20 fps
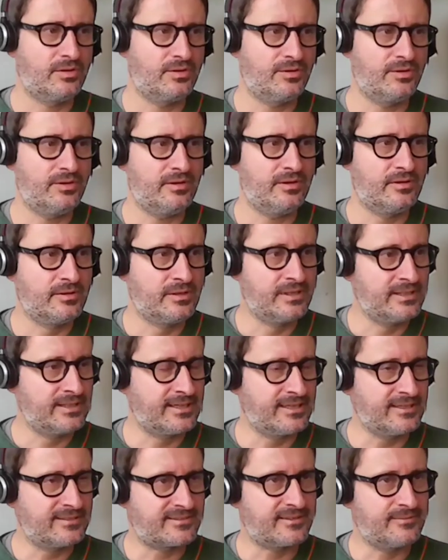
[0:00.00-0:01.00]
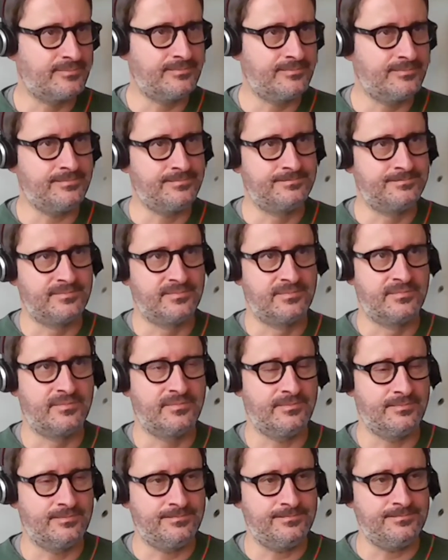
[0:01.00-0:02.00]
in this, do
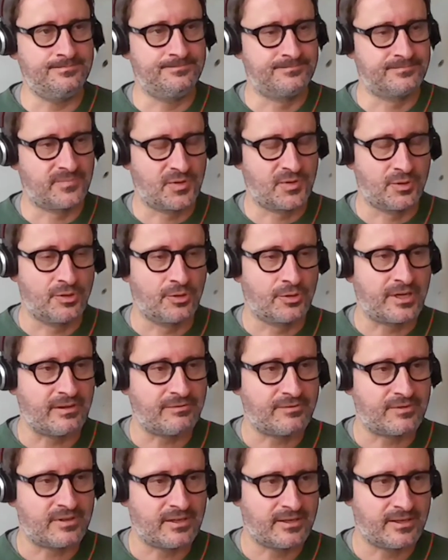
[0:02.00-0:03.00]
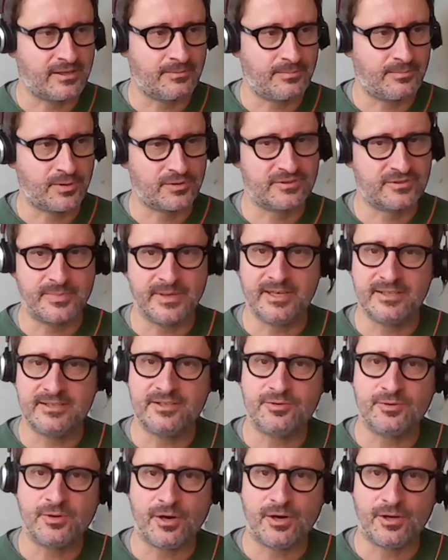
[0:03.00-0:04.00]
you give the possibility
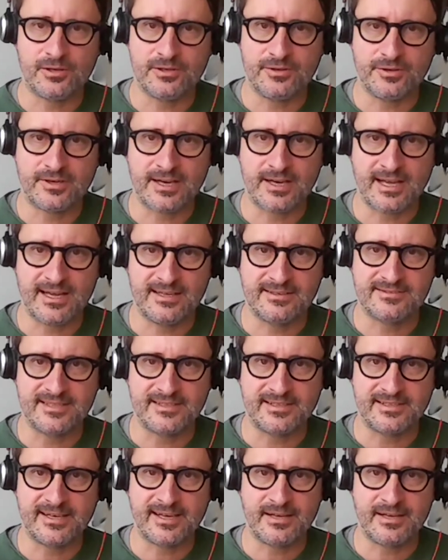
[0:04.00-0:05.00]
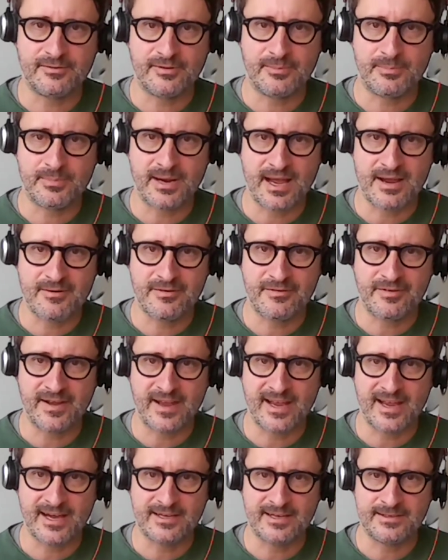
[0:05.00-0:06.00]
to all your clients that they can reply with AI?